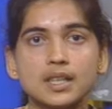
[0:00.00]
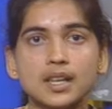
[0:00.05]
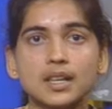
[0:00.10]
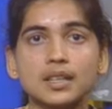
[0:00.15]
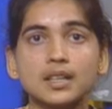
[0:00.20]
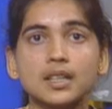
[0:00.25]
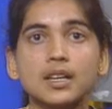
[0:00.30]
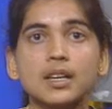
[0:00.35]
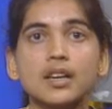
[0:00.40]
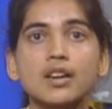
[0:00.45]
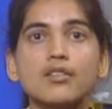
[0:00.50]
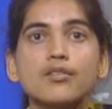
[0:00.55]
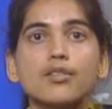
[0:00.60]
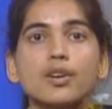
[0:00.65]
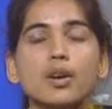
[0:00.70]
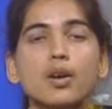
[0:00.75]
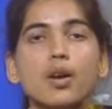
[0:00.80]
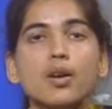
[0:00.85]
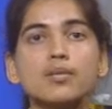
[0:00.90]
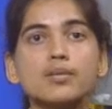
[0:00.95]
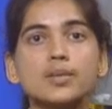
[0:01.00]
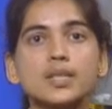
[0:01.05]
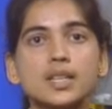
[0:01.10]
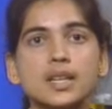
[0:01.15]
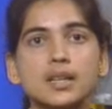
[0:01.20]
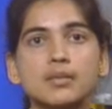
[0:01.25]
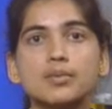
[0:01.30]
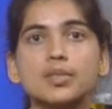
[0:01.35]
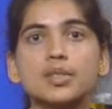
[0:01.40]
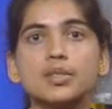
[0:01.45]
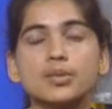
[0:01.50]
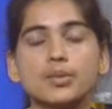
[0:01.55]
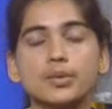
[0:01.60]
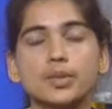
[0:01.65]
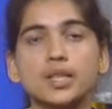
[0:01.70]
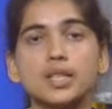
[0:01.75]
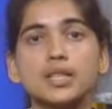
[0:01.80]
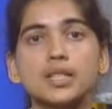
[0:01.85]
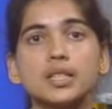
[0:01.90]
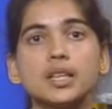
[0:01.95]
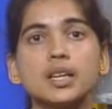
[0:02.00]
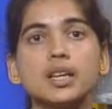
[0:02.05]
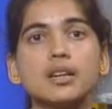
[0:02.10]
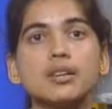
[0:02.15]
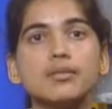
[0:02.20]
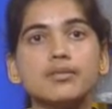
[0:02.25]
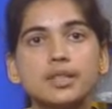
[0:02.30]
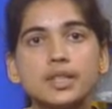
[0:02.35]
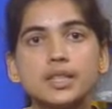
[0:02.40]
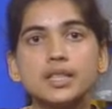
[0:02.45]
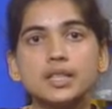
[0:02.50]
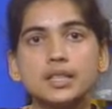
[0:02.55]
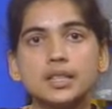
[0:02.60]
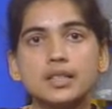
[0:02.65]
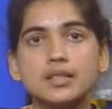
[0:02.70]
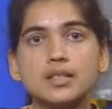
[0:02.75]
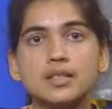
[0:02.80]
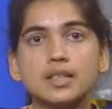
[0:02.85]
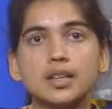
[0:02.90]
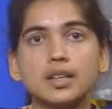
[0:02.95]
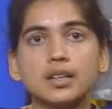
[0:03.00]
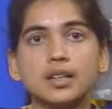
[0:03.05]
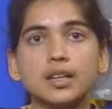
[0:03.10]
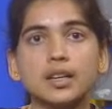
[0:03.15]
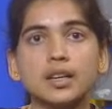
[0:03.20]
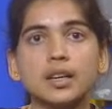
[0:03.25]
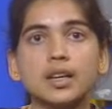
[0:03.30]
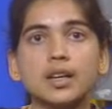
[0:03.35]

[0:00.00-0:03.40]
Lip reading: done. For long time storage, freezing is done.